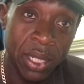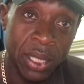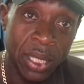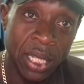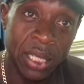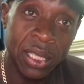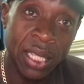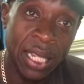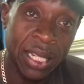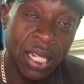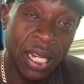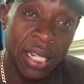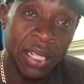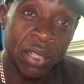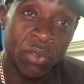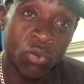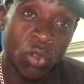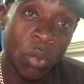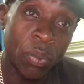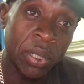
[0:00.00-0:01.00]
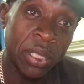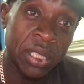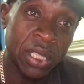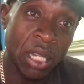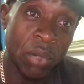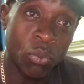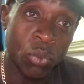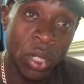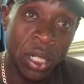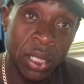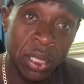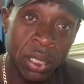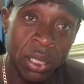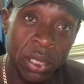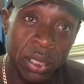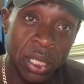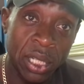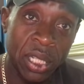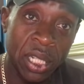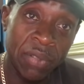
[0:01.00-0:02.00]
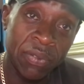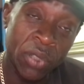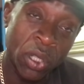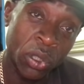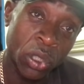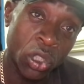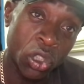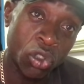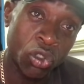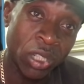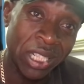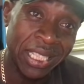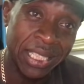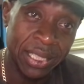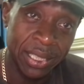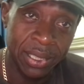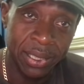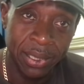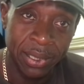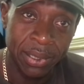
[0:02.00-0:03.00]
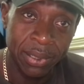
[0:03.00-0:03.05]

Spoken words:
That's like going and robbing someone that lives on the street